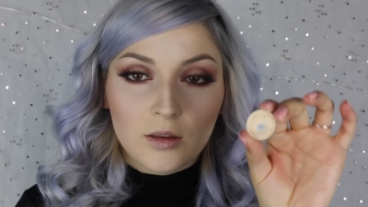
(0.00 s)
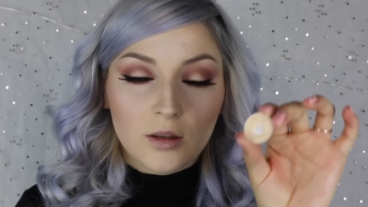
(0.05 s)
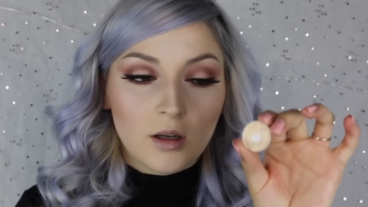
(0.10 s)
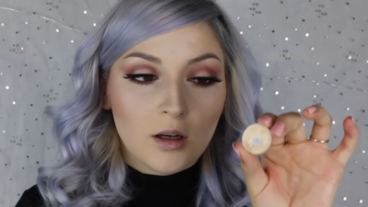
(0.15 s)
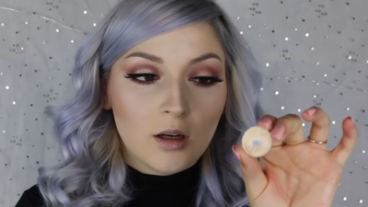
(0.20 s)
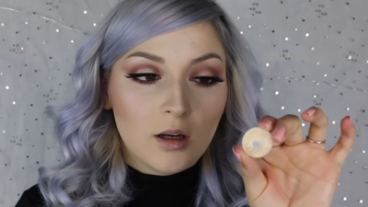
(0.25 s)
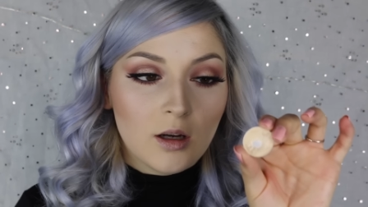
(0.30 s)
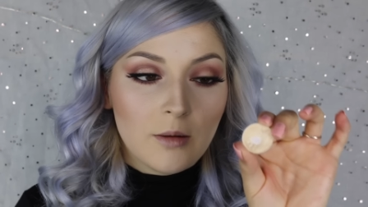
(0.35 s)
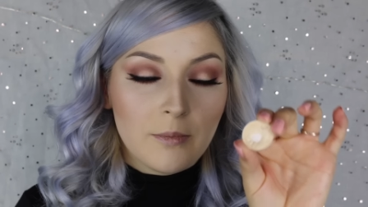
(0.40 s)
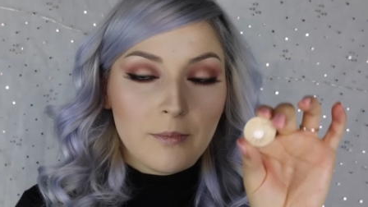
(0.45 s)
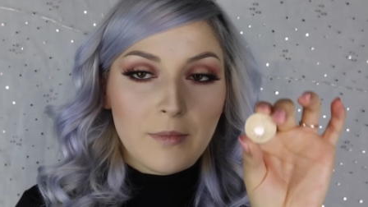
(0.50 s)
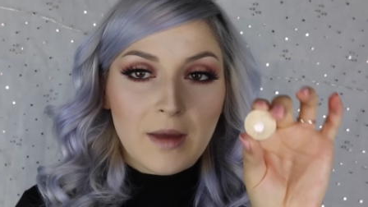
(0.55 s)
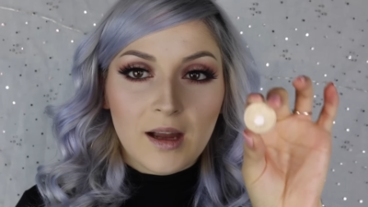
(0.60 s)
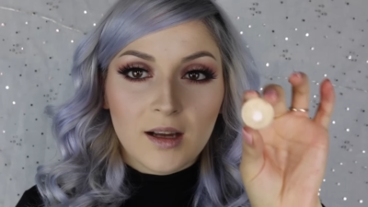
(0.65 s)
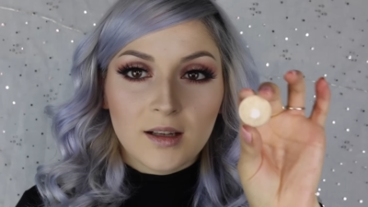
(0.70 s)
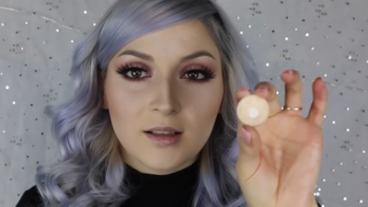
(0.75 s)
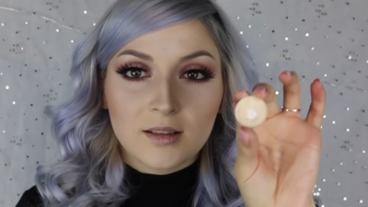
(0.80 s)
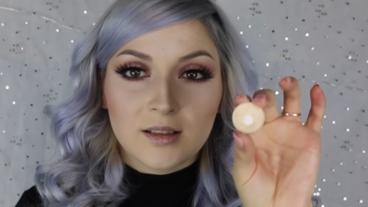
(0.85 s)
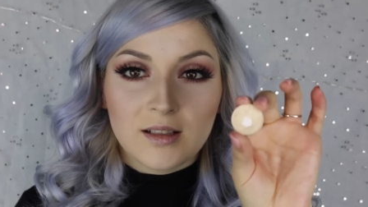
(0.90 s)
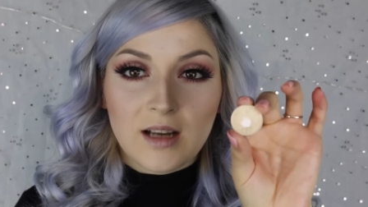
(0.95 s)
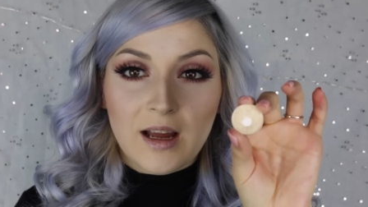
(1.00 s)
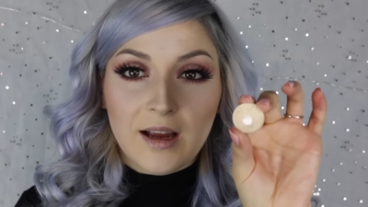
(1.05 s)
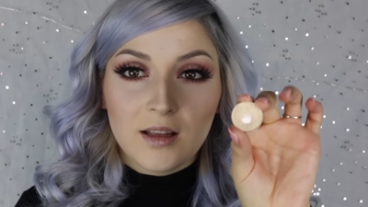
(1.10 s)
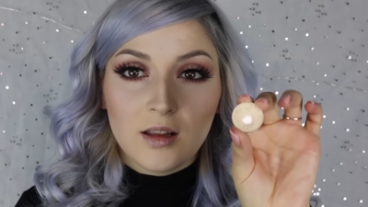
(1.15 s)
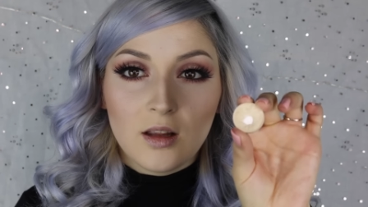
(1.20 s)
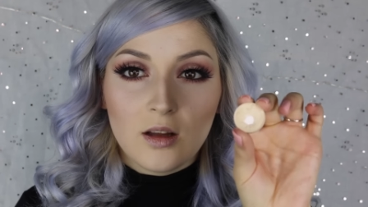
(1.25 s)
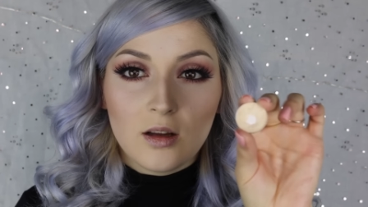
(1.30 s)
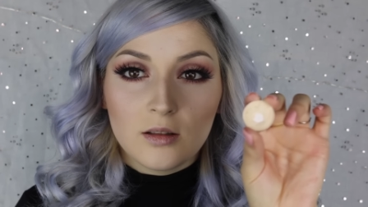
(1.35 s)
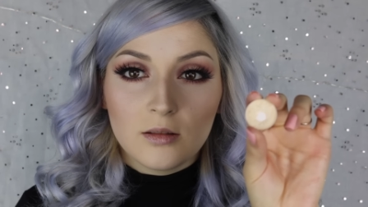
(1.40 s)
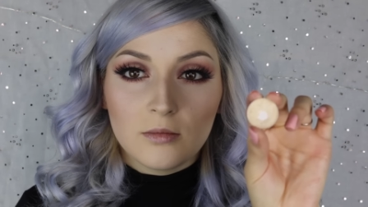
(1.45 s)
uh, MAC
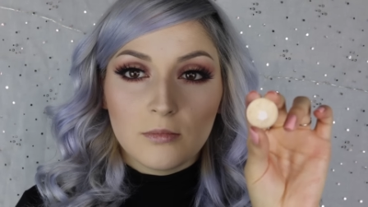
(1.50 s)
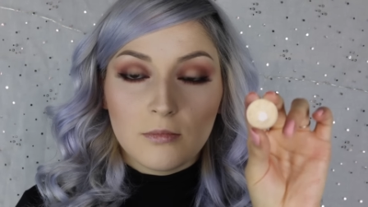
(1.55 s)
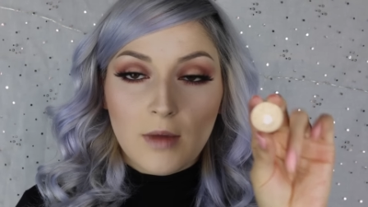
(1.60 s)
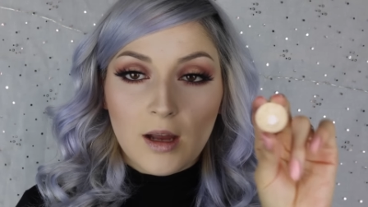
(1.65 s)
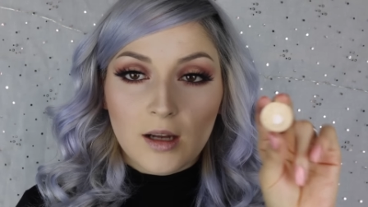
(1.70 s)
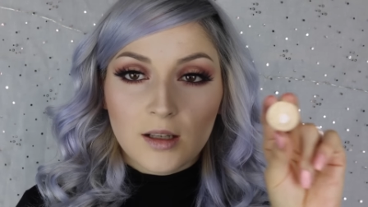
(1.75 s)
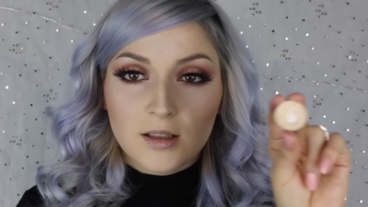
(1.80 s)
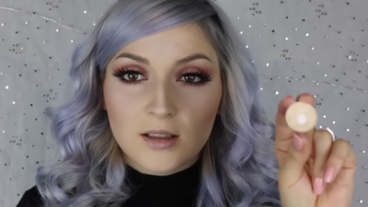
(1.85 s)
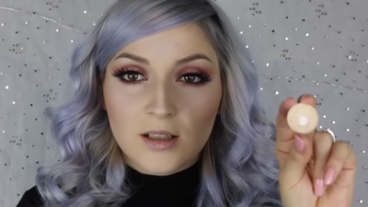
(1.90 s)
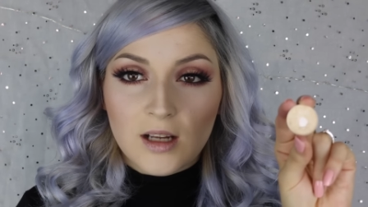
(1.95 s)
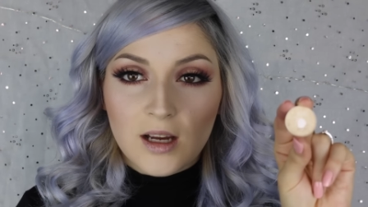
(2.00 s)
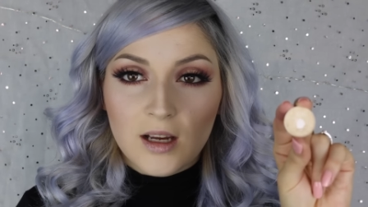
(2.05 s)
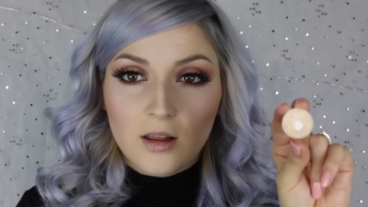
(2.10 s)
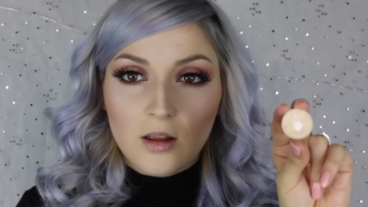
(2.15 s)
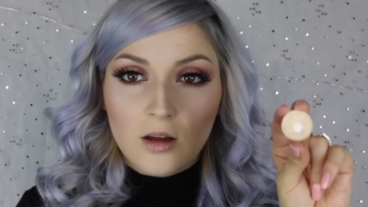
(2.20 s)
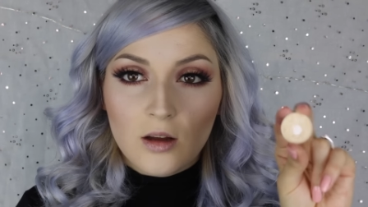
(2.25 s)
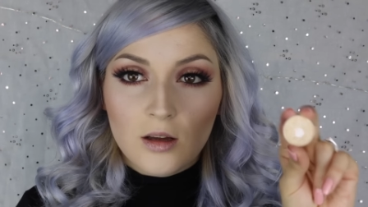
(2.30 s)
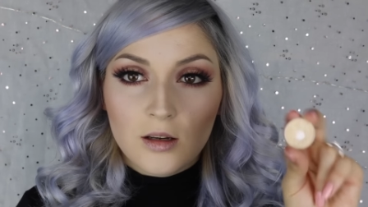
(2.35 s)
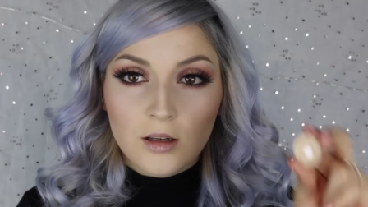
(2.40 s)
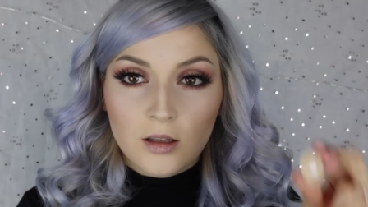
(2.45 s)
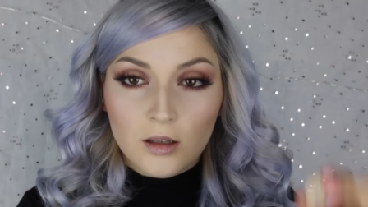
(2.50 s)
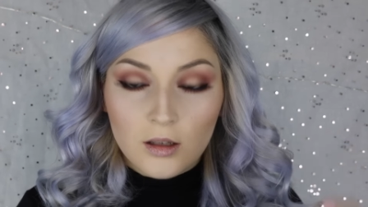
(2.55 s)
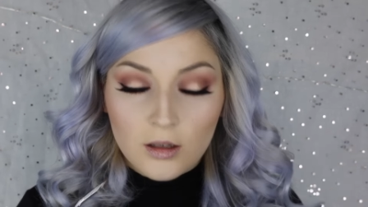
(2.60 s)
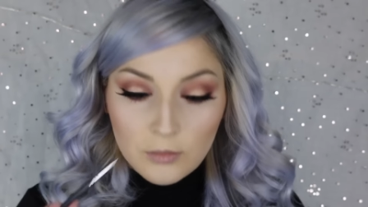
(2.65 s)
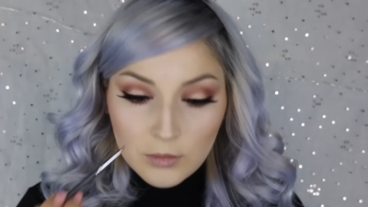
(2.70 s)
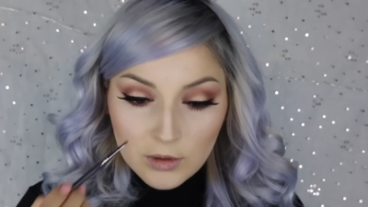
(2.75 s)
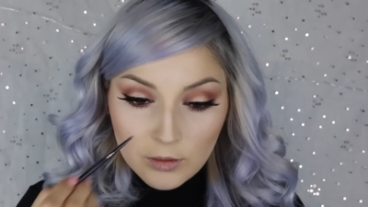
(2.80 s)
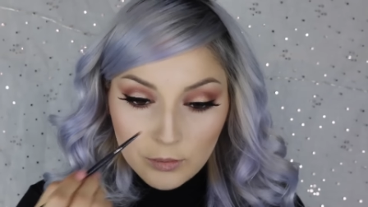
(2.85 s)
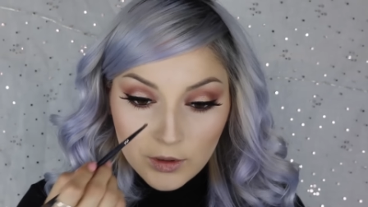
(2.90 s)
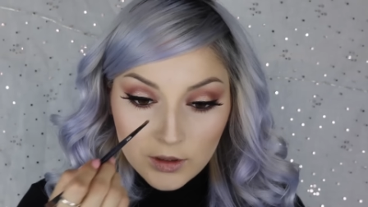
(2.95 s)
Nylon, MAC Nylon, and
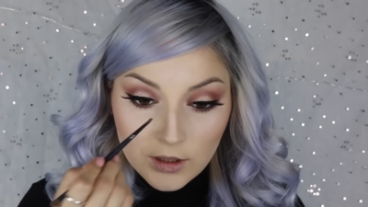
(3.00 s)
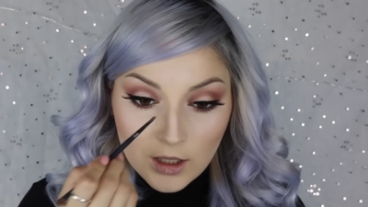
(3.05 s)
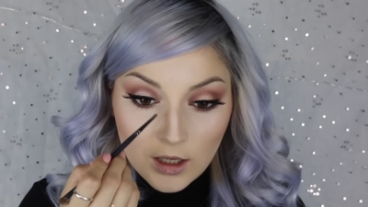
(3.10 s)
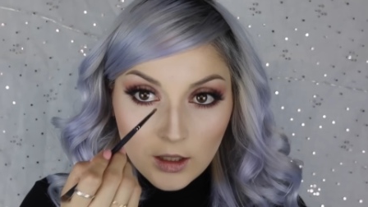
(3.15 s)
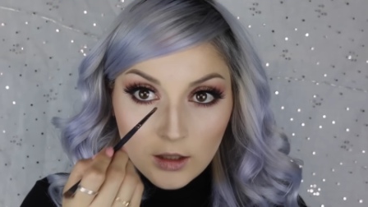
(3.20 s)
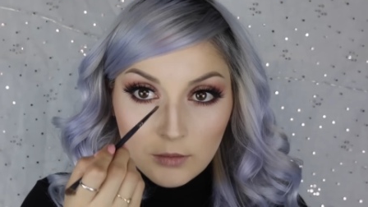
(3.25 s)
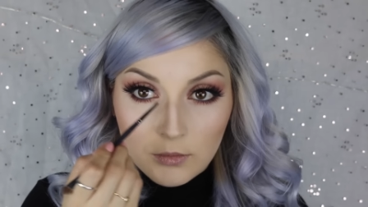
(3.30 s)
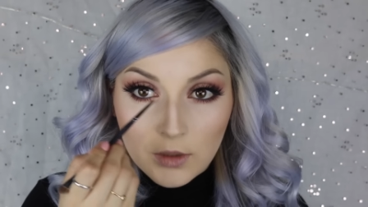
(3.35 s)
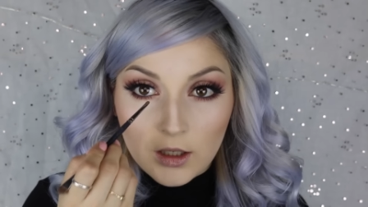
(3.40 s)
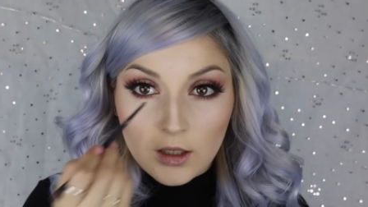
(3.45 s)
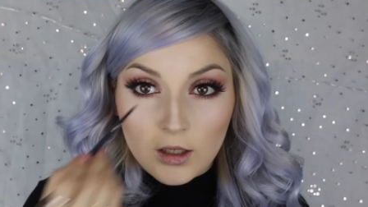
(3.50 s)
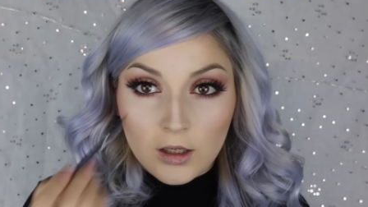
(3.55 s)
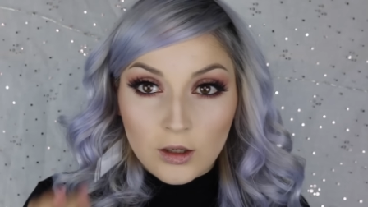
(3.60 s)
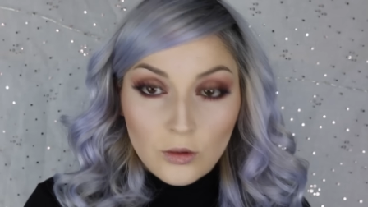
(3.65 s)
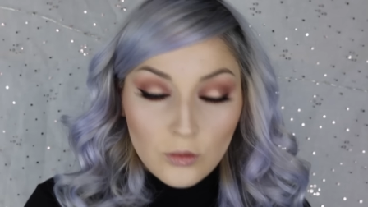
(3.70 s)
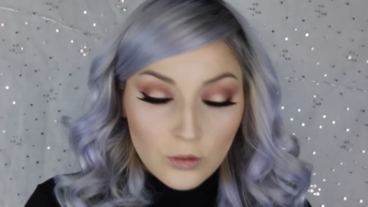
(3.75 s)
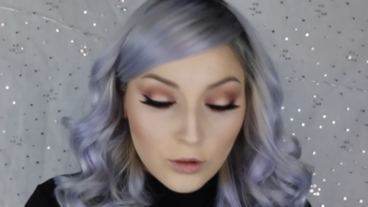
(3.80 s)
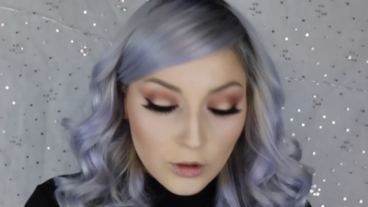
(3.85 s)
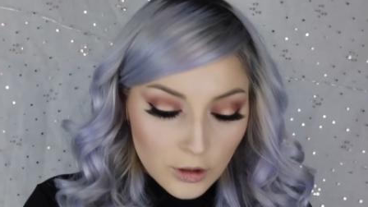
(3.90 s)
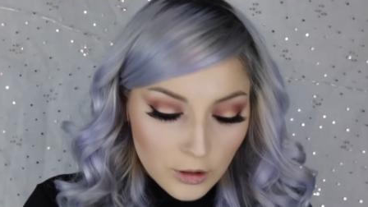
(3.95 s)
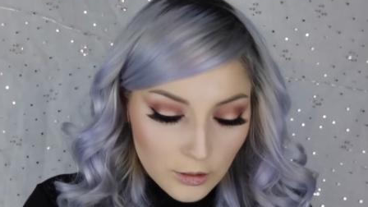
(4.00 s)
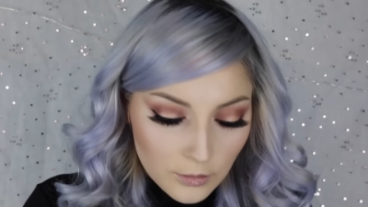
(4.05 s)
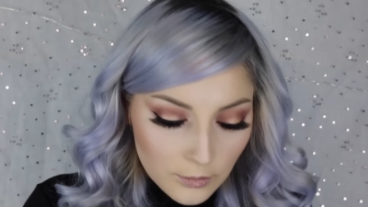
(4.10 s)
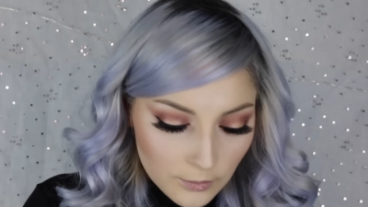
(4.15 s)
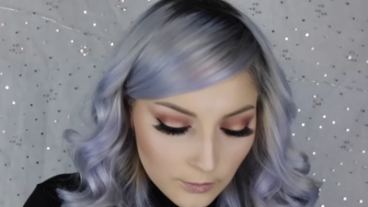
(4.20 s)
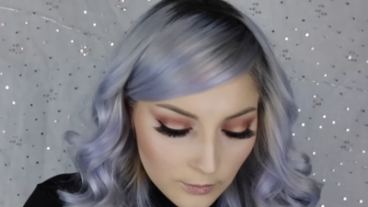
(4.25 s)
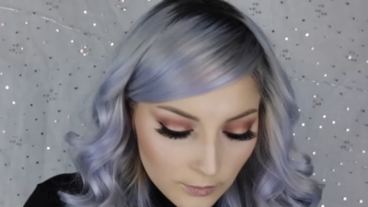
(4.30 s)
I'm going to put that in my inner corner.